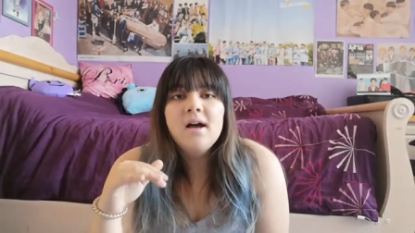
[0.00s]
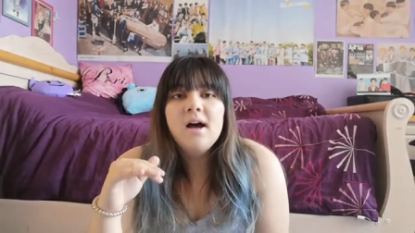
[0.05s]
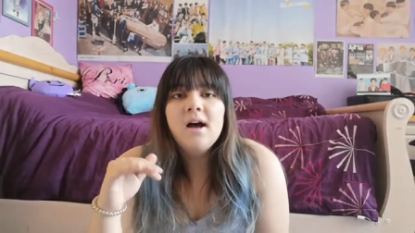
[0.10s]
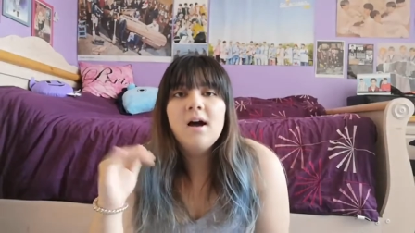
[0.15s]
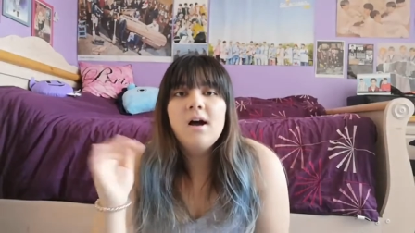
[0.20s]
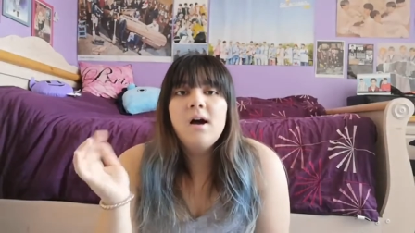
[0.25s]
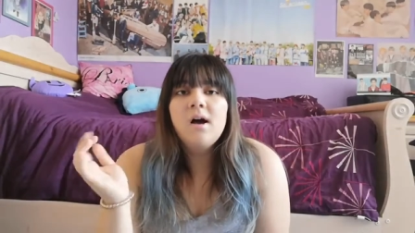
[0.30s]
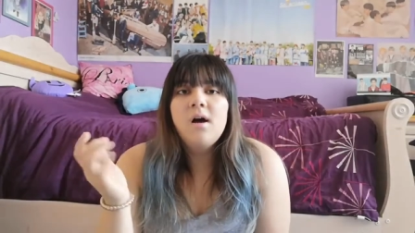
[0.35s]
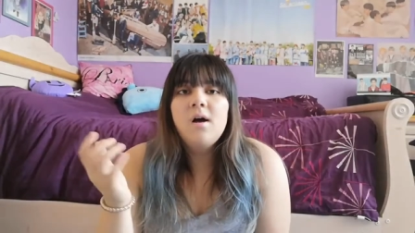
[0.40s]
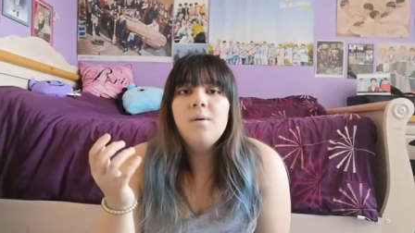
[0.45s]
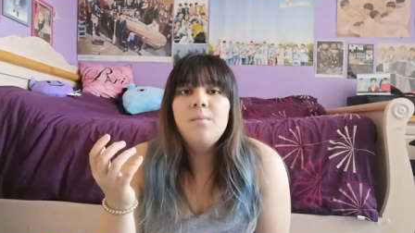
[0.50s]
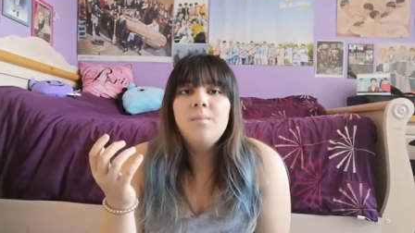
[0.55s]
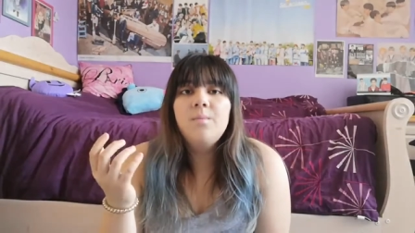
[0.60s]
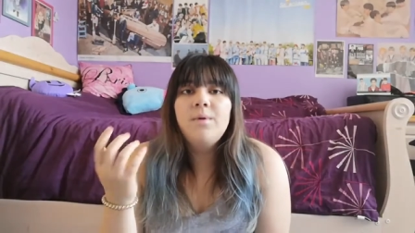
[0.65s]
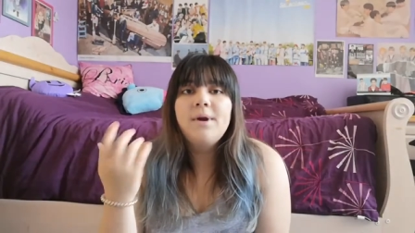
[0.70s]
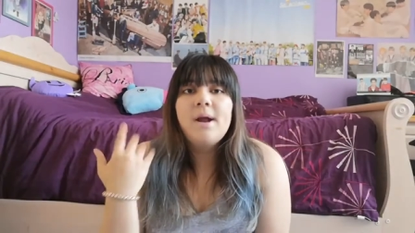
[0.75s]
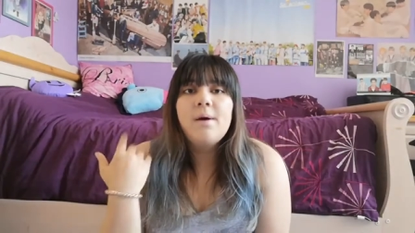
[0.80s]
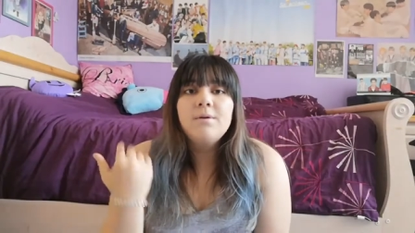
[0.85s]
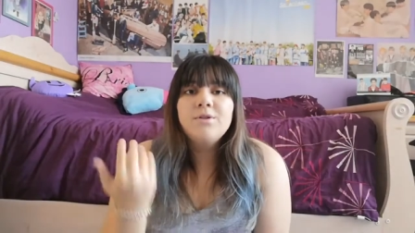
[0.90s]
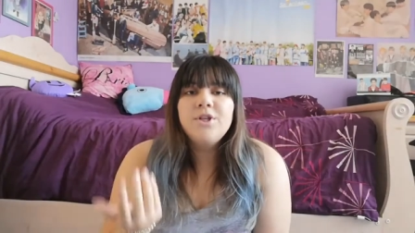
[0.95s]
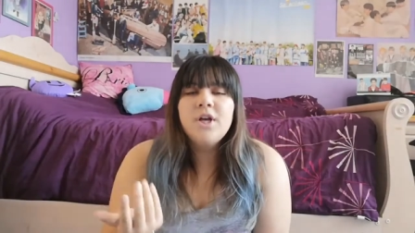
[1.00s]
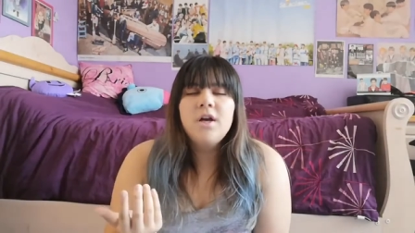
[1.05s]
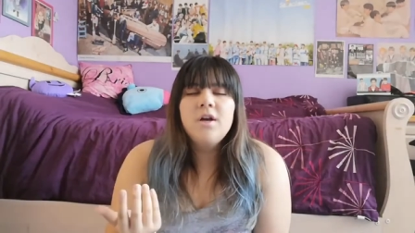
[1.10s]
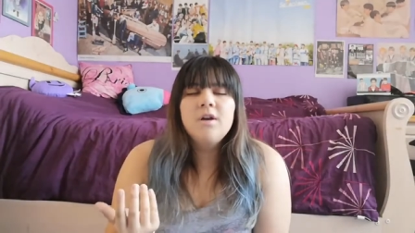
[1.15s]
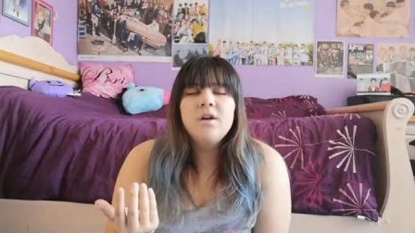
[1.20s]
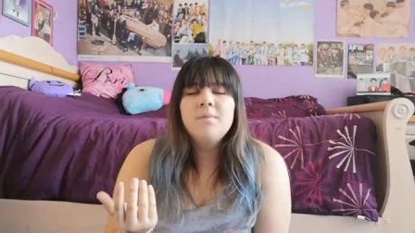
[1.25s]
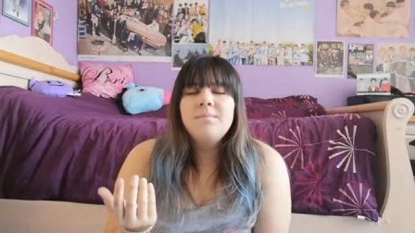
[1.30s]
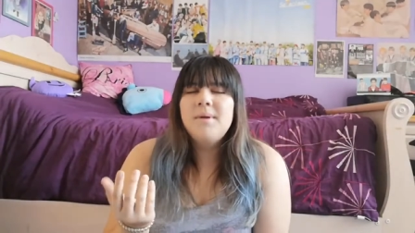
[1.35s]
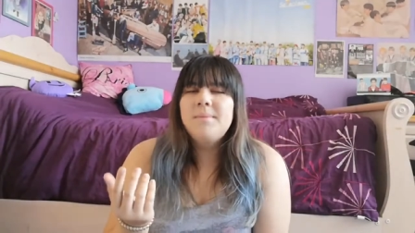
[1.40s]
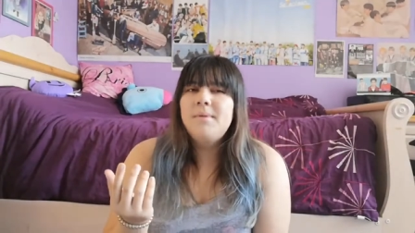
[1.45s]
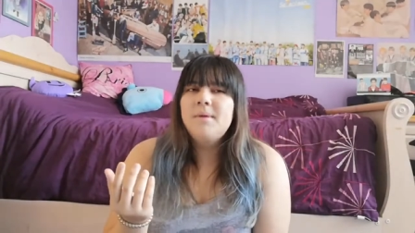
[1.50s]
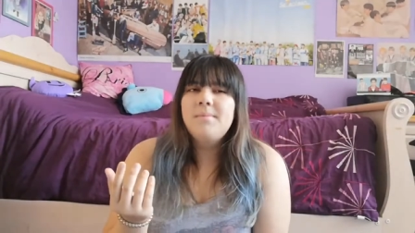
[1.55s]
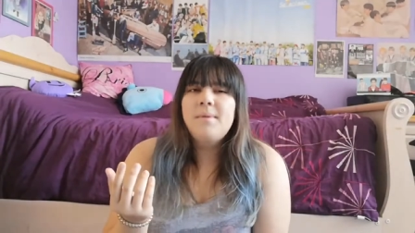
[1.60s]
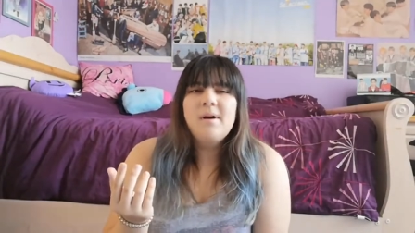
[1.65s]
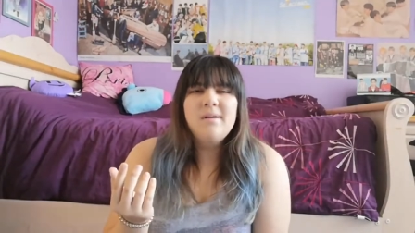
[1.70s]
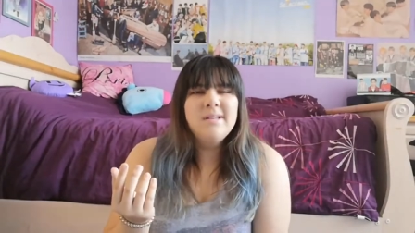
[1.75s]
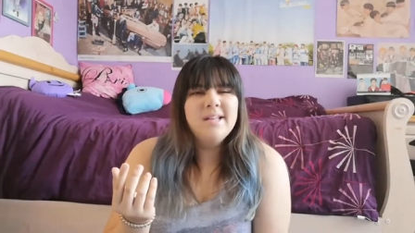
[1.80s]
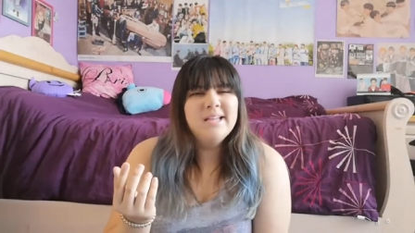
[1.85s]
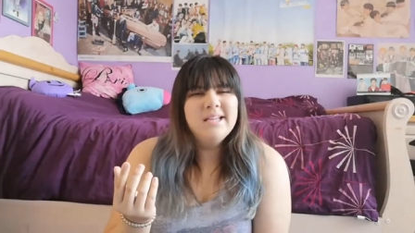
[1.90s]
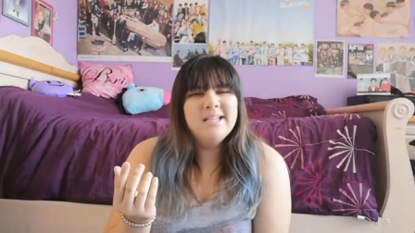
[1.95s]
Um, when I was younger, maybe
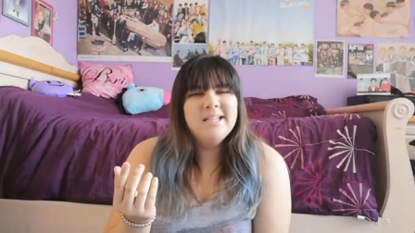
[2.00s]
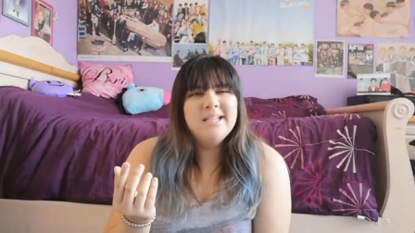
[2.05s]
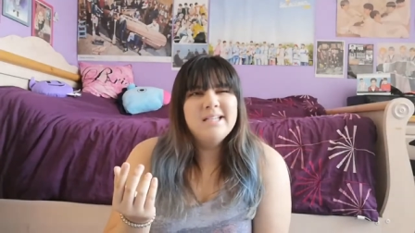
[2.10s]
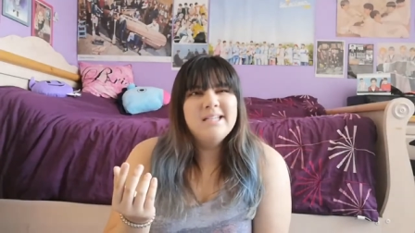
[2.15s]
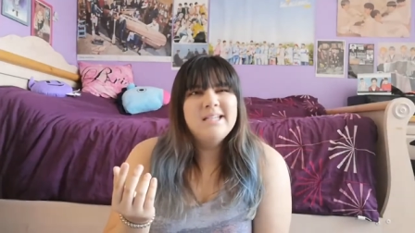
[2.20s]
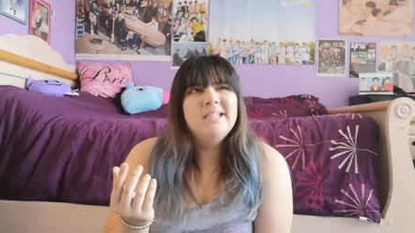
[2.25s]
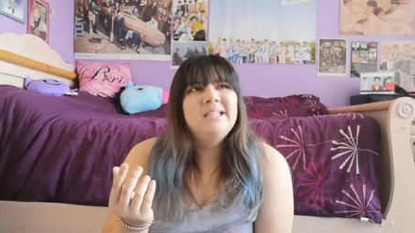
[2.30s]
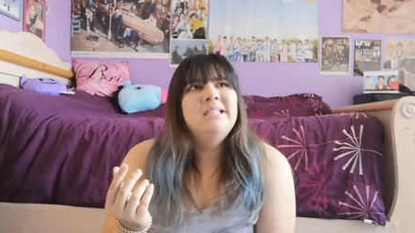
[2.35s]
about like